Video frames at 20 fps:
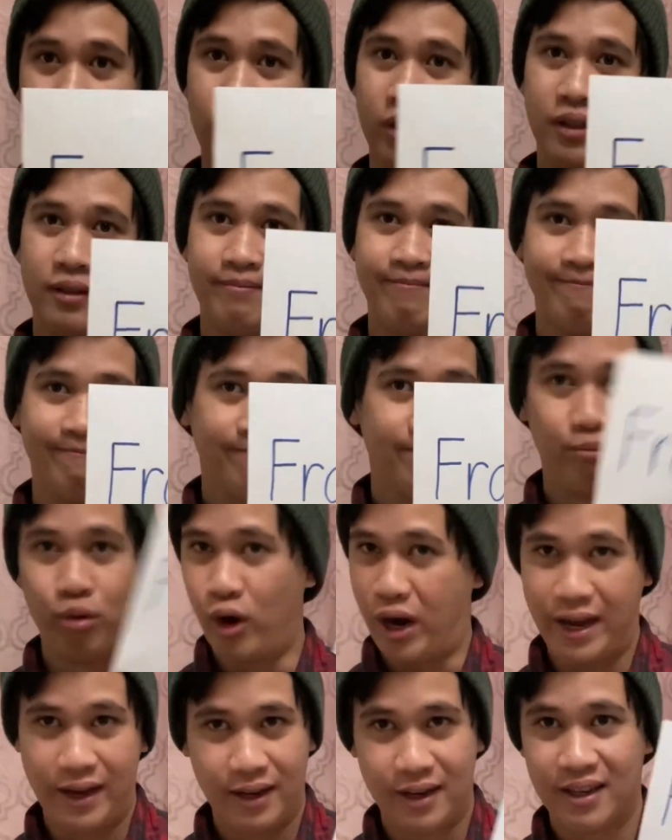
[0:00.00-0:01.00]
will
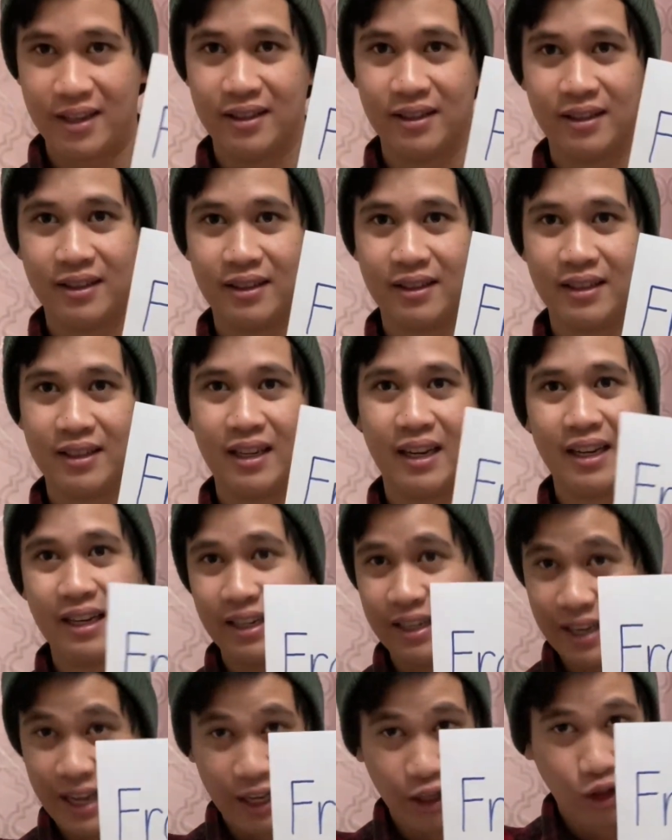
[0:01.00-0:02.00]
break,
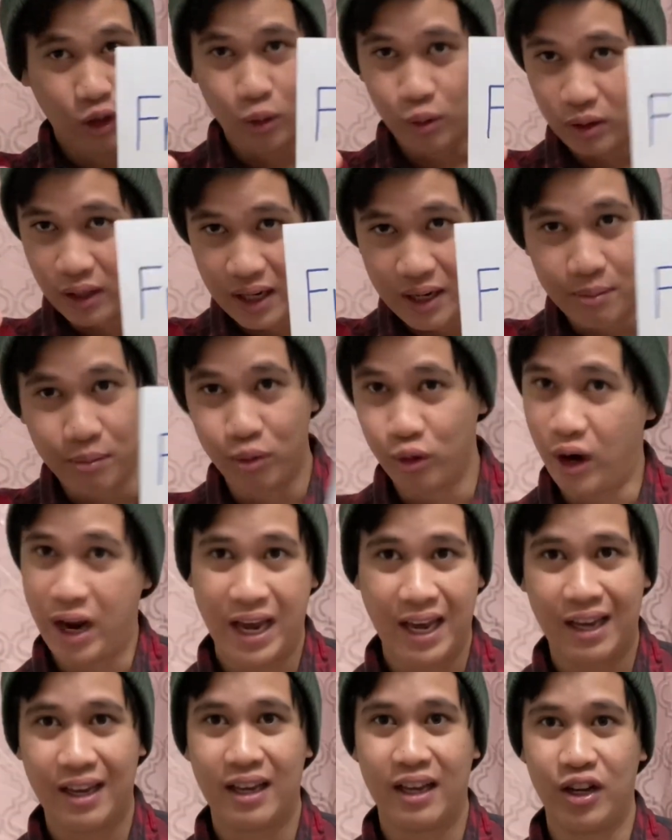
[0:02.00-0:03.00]
like totally
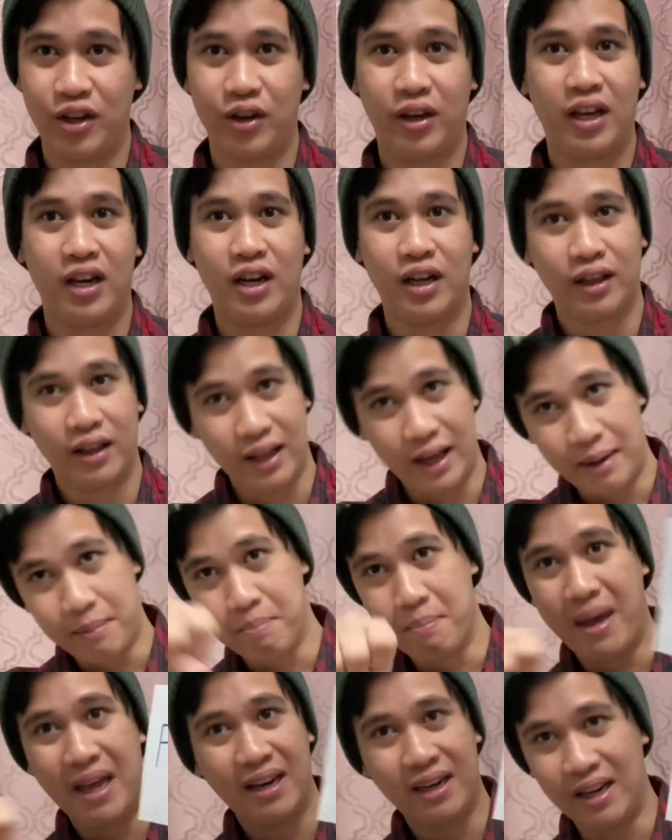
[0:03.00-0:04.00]
break, and you cannot like
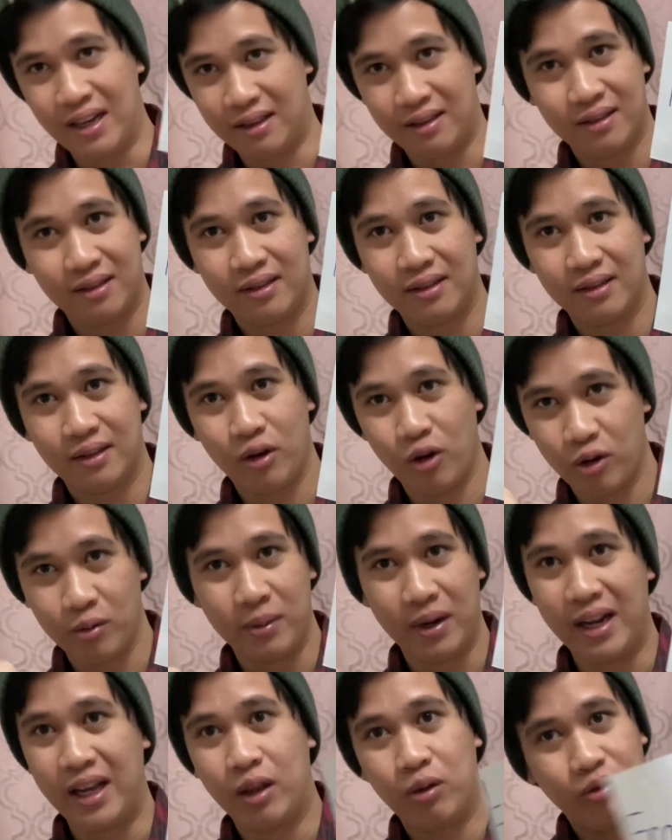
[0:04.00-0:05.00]
mend it
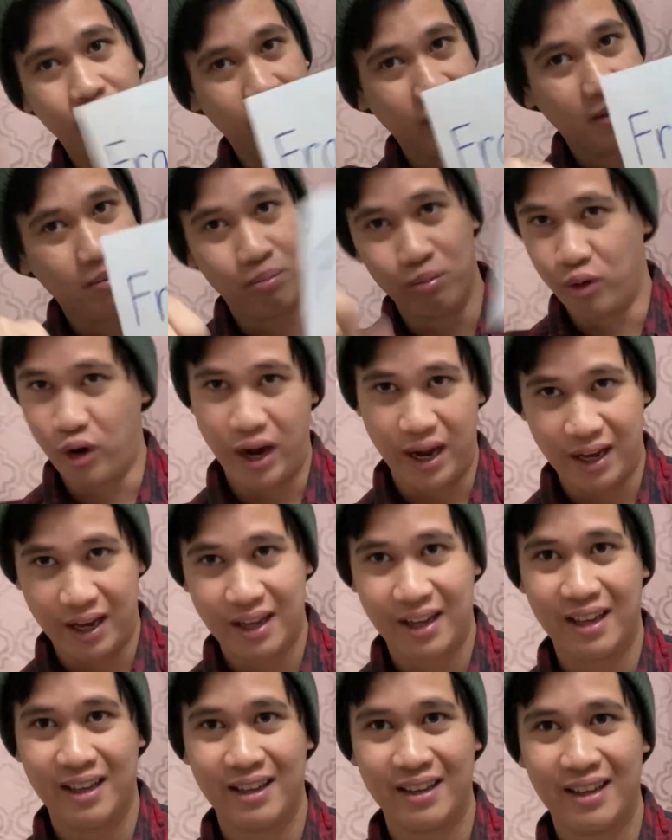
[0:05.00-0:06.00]
normally. It will just
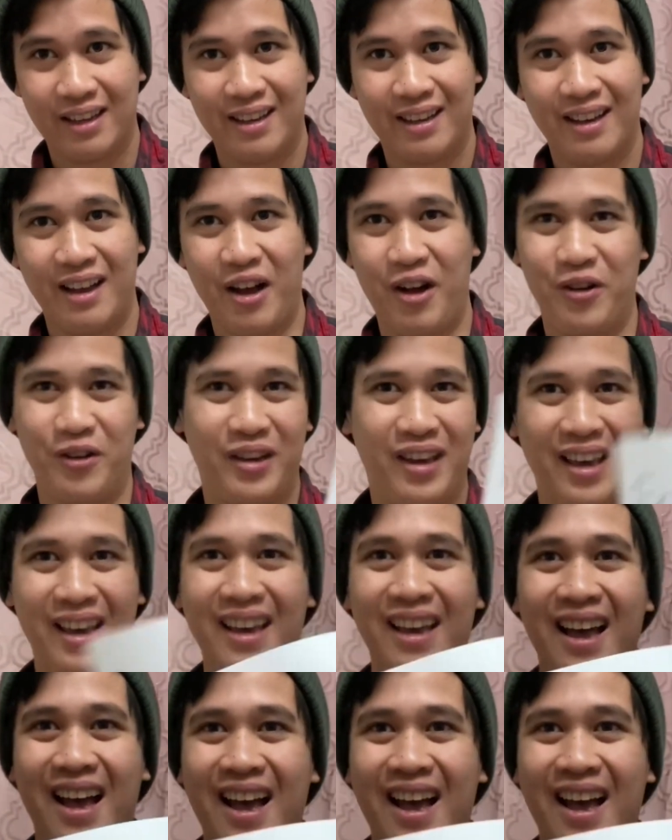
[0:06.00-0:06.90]
break. Okay,